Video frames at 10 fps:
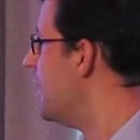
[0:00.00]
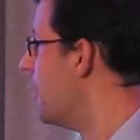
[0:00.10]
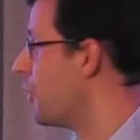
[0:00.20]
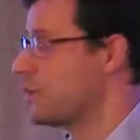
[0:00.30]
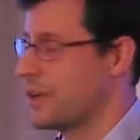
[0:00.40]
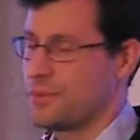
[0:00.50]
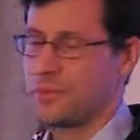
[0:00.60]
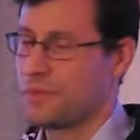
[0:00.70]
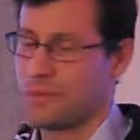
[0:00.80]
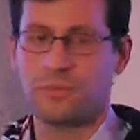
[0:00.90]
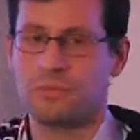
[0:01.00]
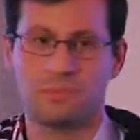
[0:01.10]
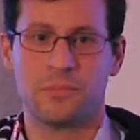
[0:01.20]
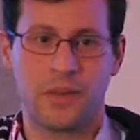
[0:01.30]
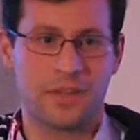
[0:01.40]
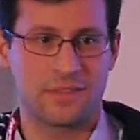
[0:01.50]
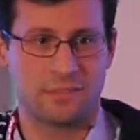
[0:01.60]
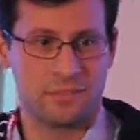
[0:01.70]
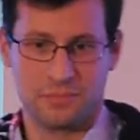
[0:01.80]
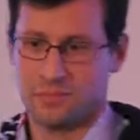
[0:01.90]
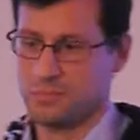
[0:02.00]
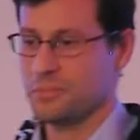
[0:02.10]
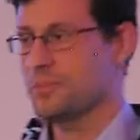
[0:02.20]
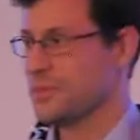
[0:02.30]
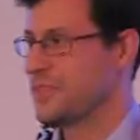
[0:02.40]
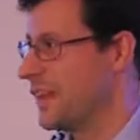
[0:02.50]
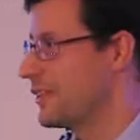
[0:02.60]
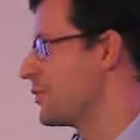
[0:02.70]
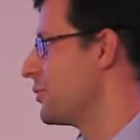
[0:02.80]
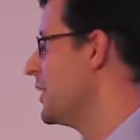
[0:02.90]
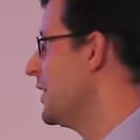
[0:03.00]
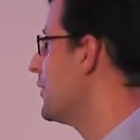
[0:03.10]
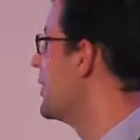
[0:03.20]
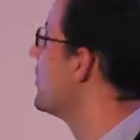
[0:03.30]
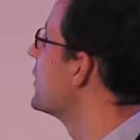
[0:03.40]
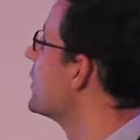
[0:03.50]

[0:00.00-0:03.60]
Or you have to have a great sense of belief in what